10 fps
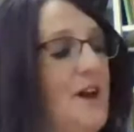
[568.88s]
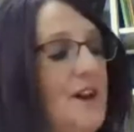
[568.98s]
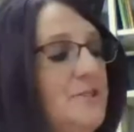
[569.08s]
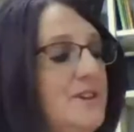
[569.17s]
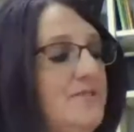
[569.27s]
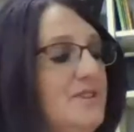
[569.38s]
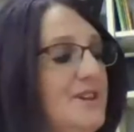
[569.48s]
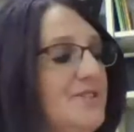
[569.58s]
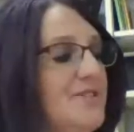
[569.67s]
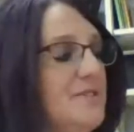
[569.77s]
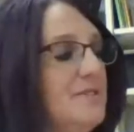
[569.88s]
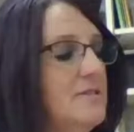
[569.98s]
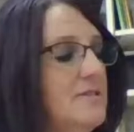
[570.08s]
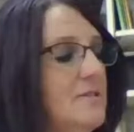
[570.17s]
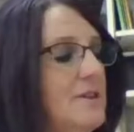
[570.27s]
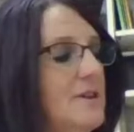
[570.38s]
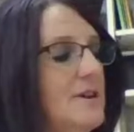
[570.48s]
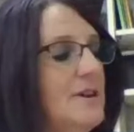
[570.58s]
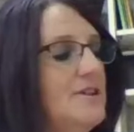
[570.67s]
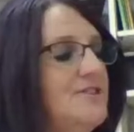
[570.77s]
I don't have an answer.
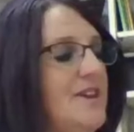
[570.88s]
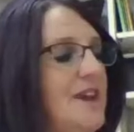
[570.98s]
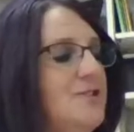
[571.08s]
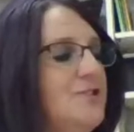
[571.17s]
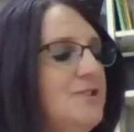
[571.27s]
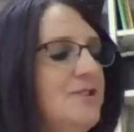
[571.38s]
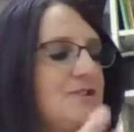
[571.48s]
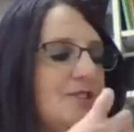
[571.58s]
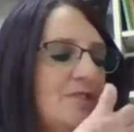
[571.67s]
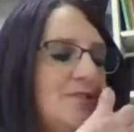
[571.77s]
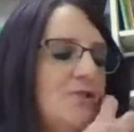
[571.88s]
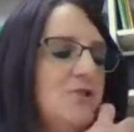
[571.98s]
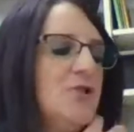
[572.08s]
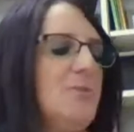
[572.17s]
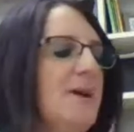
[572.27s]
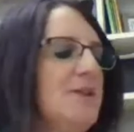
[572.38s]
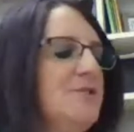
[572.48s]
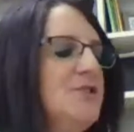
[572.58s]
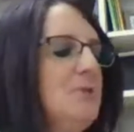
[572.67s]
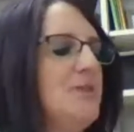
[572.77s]
Dad, Julia says as George
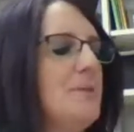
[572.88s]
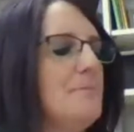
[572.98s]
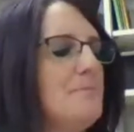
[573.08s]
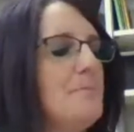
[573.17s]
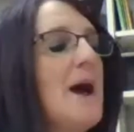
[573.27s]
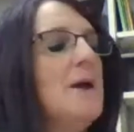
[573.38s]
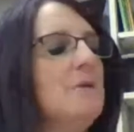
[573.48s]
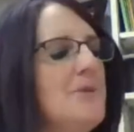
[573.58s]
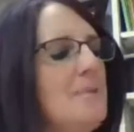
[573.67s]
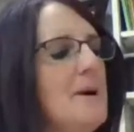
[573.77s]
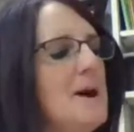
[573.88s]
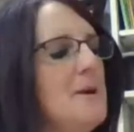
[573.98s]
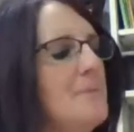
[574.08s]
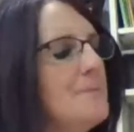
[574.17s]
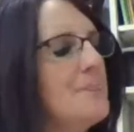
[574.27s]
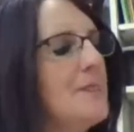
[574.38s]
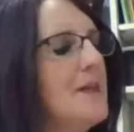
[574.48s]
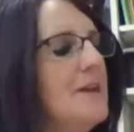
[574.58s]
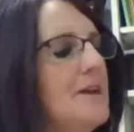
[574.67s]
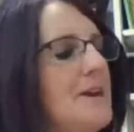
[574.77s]
passes what they by what they mop.
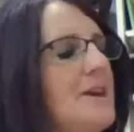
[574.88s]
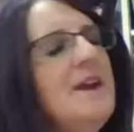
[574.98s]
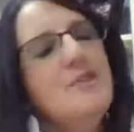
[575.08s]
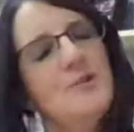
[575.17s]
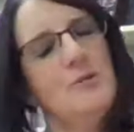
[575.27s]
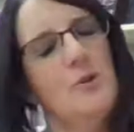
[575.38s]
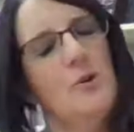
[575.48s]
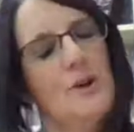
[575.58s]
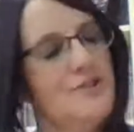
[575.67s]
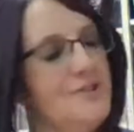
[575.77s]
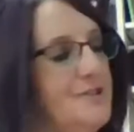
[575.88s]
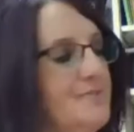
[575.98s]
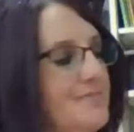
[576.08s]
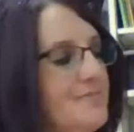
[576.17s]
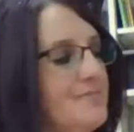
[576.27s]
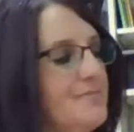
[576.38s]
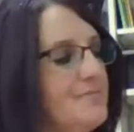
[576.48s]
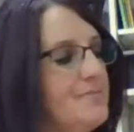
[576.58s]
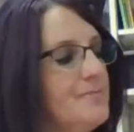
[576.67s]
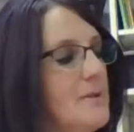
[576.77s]
Can I ask you a question?
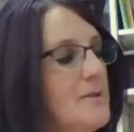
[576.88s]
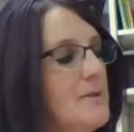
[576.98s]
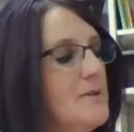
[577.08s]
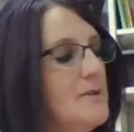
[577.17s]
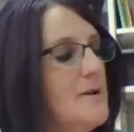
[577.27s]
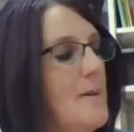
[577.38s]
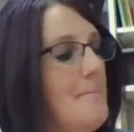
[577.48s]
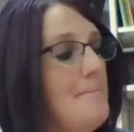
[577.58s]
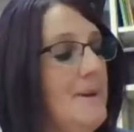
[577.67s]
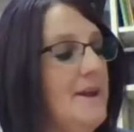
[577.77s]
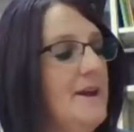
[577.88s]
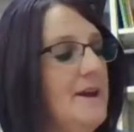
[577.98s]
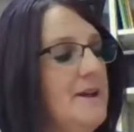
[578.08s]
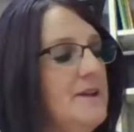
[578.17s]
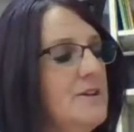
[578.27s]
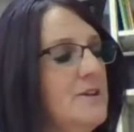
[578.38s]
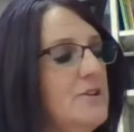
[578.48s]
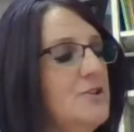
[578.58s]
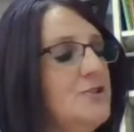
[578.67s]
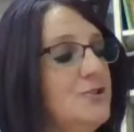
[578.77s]
May I?
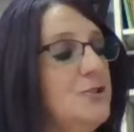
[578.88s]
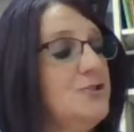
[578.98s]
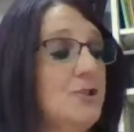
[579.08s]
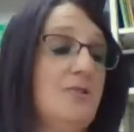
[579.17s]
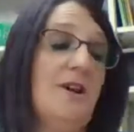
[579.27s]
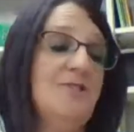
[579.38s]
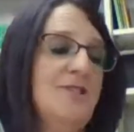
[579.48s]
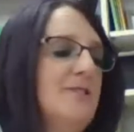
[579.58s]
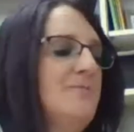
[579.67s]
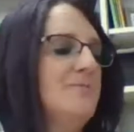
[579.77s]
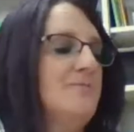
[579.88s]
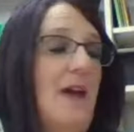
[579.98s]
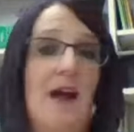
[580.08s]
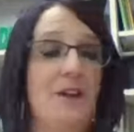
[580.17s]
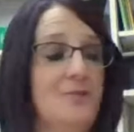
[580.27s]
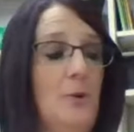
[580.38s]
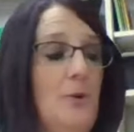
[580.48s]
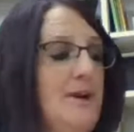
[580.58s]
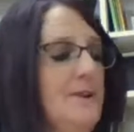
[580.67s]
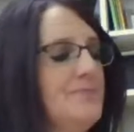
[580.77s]
George corrects her. Ask
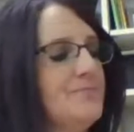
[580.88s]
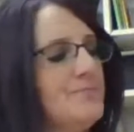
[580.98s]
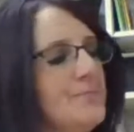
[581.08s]
away.